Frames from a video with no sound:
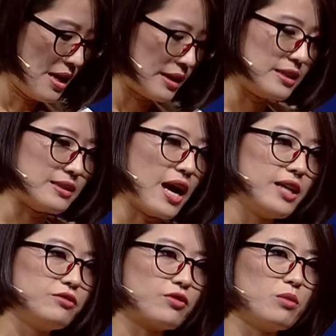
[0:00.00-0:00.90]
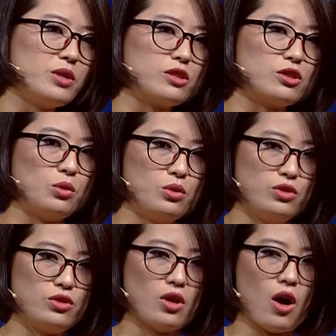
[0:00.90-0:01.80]
He died from his
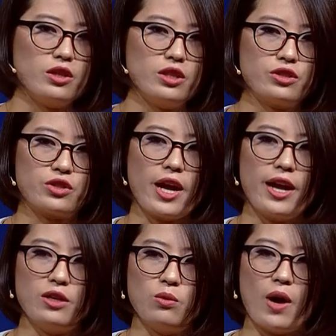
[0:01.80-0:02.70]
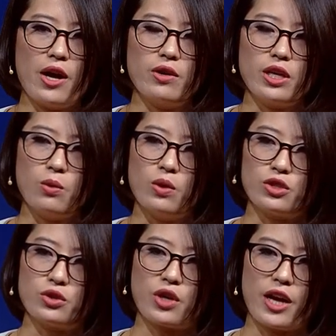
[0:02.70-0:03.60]
wounds on a train while he
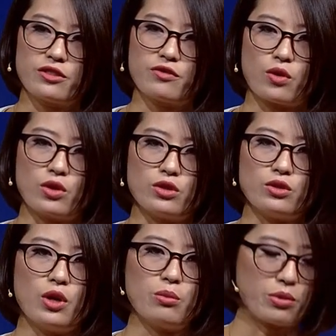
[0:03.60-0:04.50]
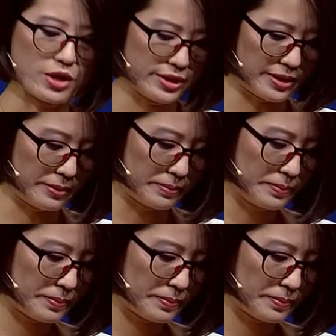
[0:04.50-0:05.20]
was transferred to a prison.